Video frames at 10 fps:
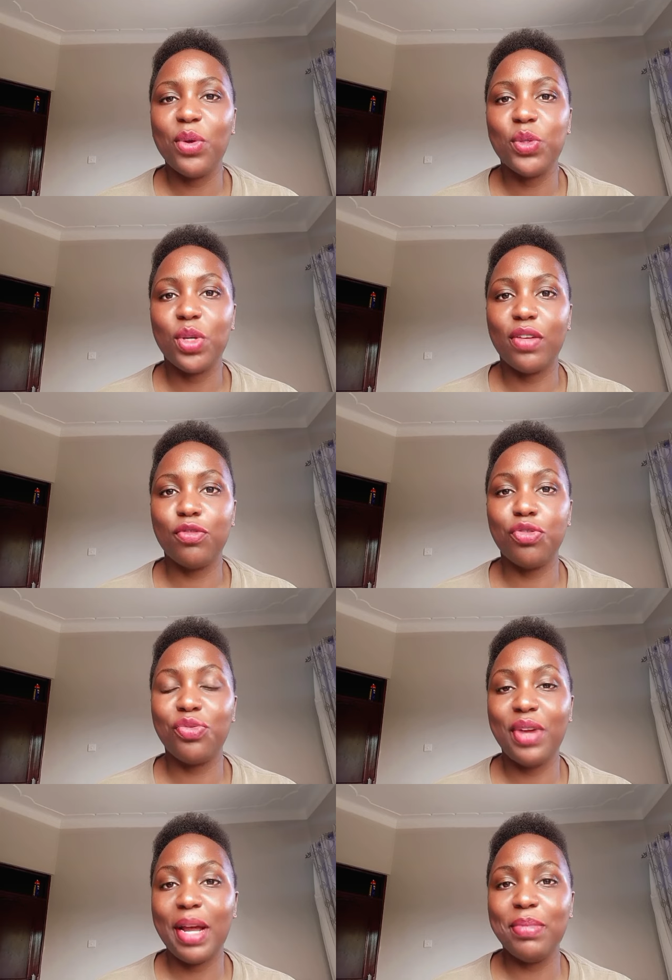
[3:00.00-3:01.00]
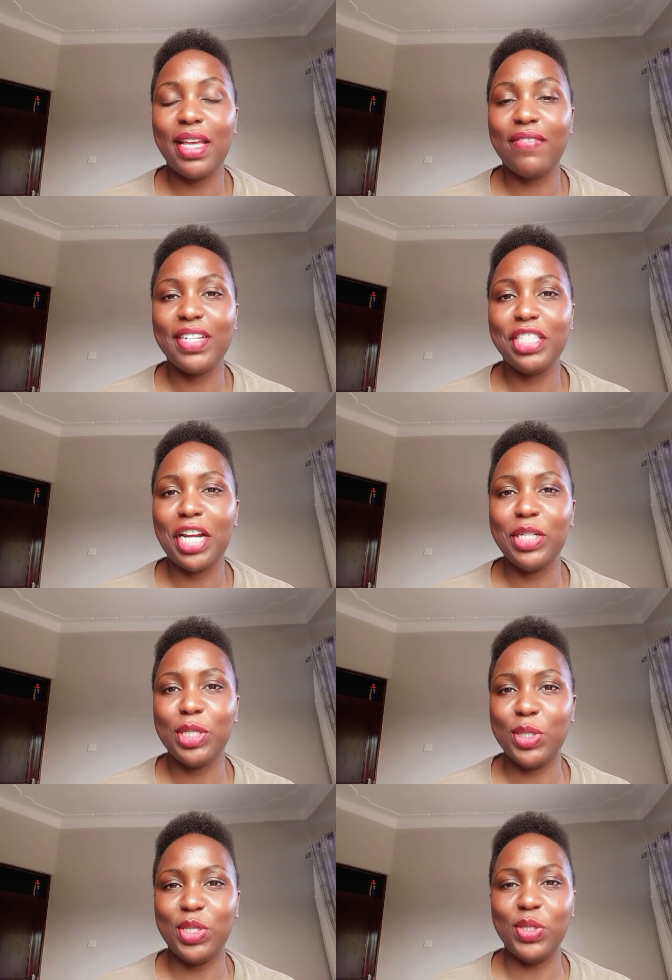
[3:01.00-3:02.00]
going to have to rub their vagina
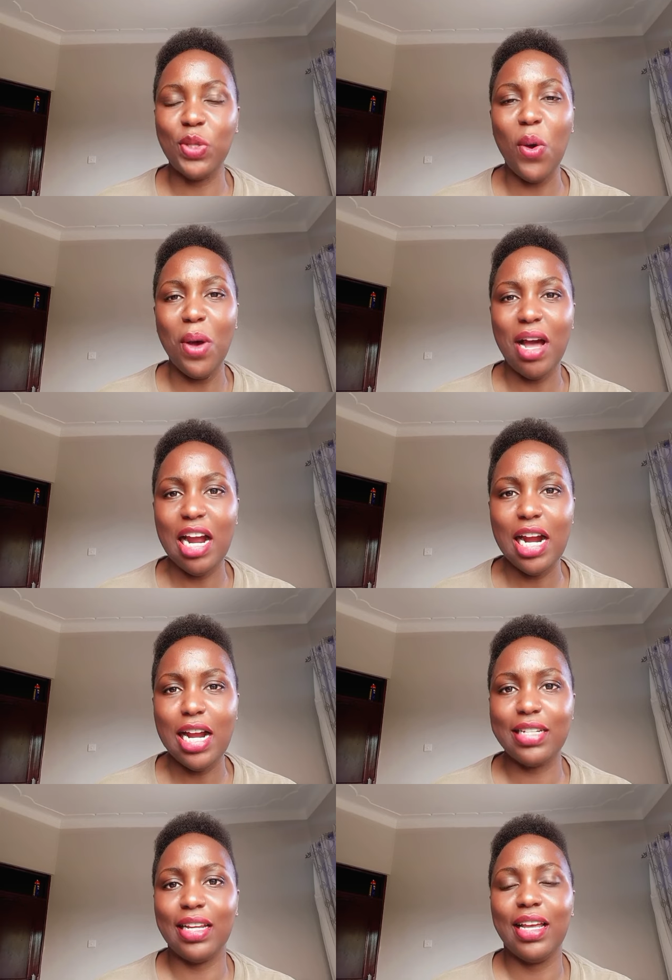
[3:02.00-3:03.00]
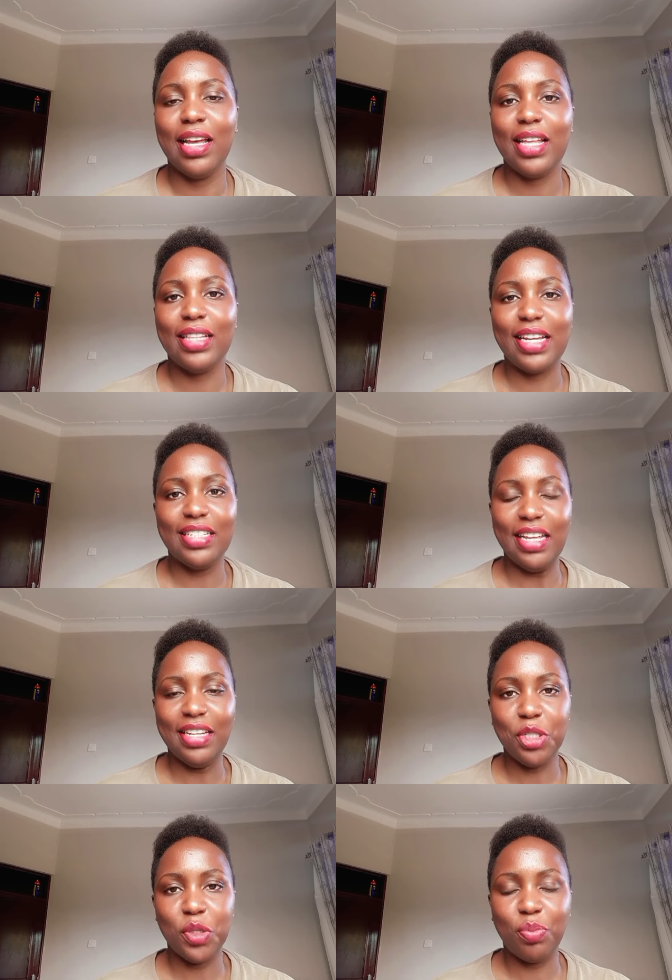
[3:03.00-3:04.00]
so hard, like they
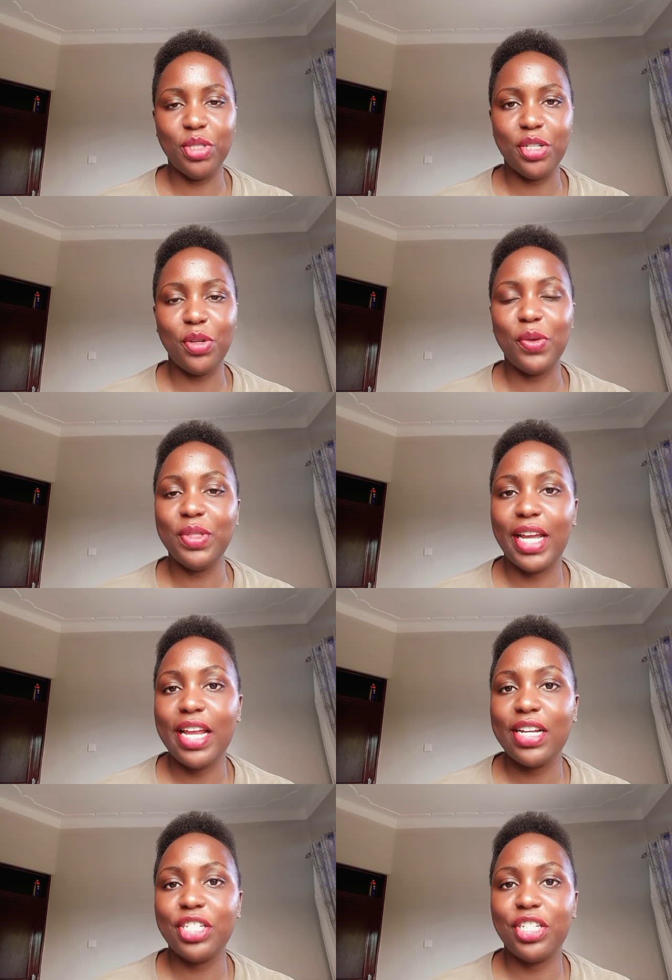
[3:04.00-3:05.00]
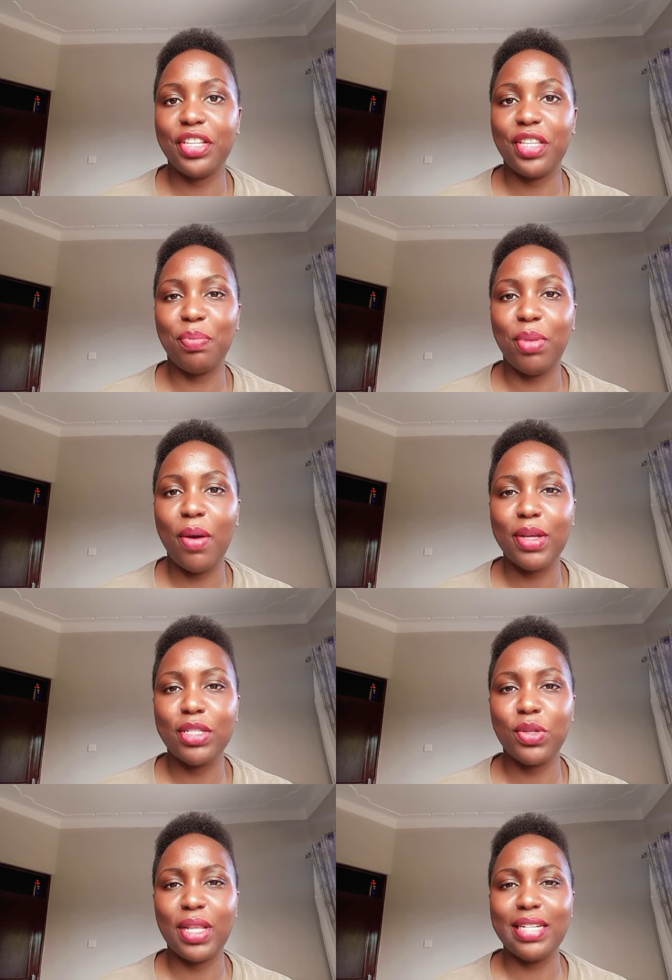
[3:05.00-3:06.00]
need to put in all the energy and the power
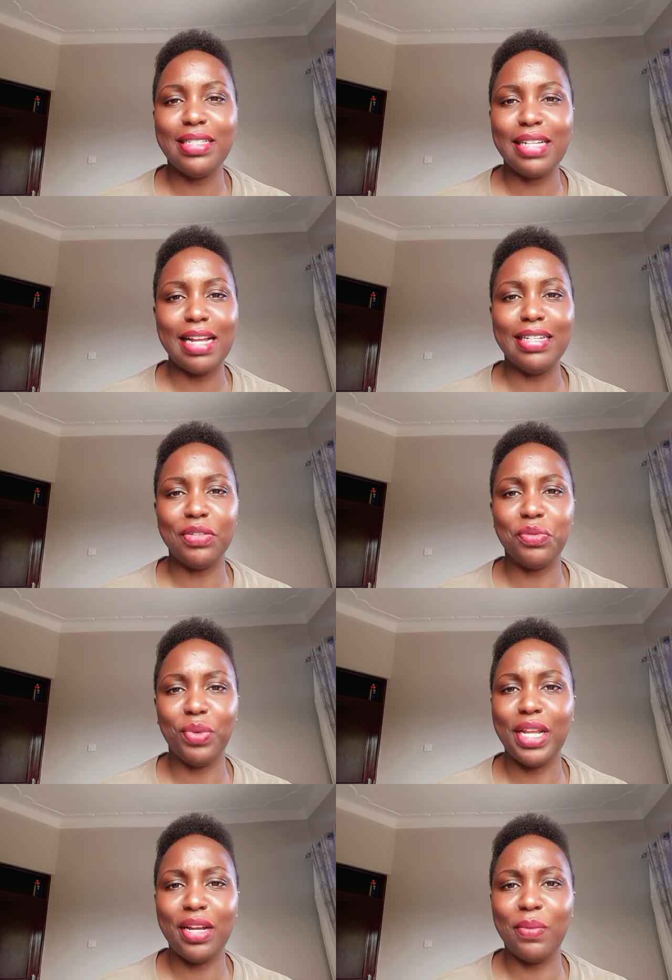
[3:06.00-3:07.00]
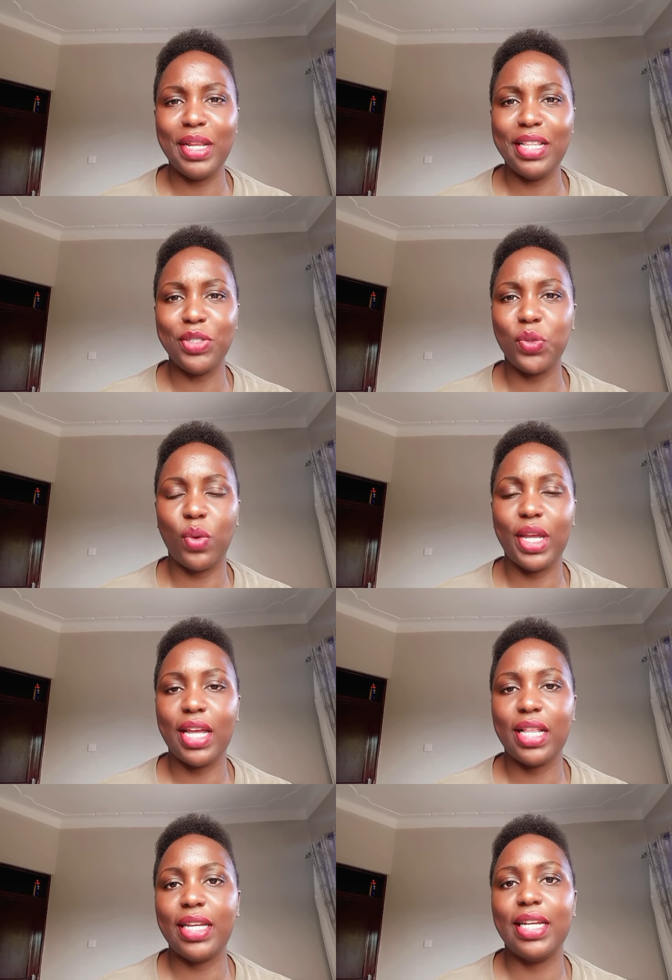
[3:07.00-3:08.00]
so that it can get really, really squeaky
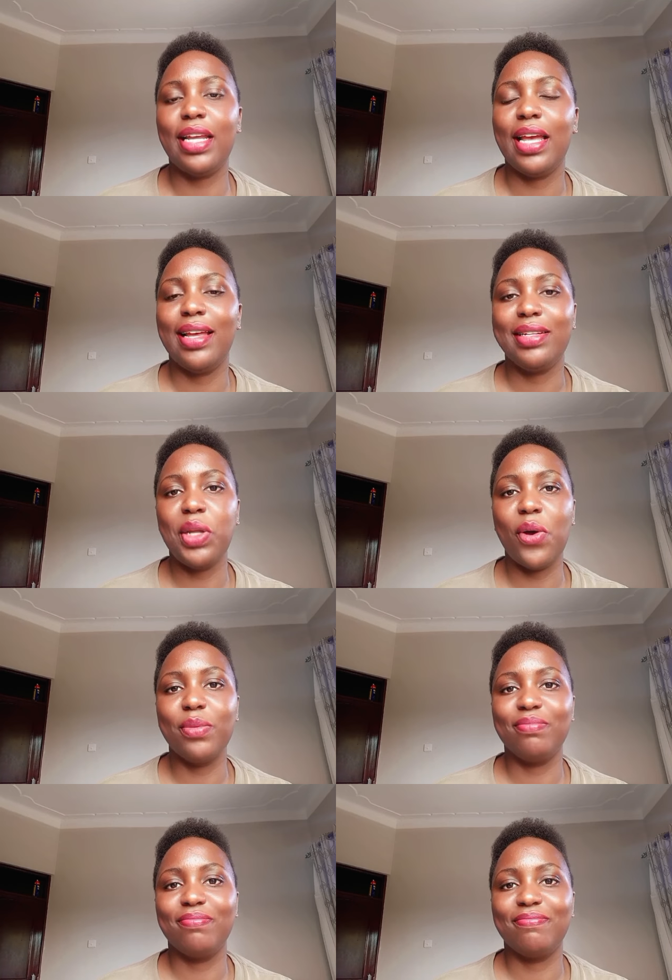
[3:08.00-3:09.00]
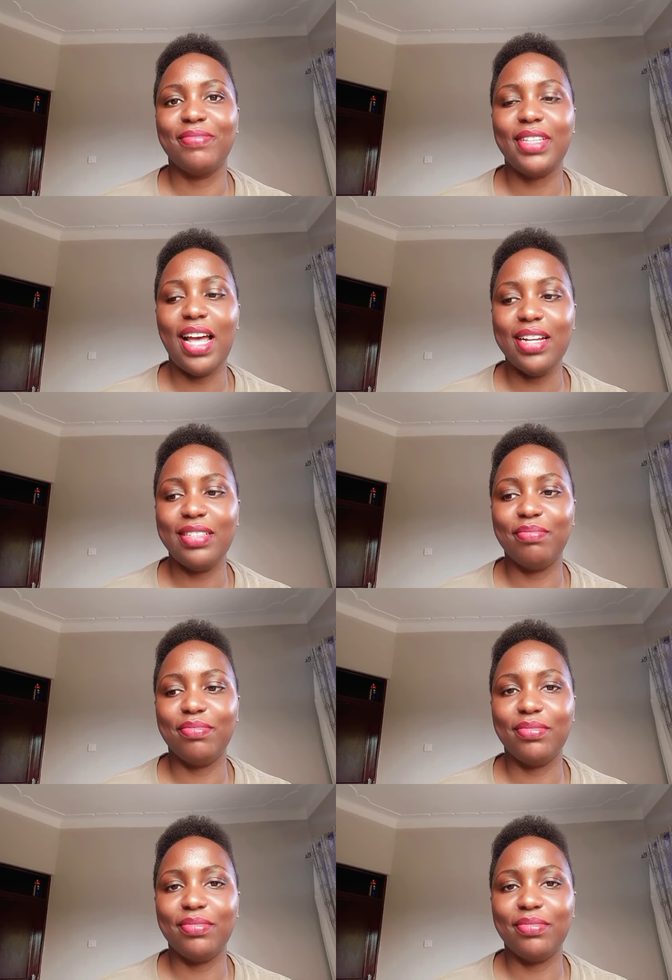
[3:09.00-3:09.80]
clean. No, that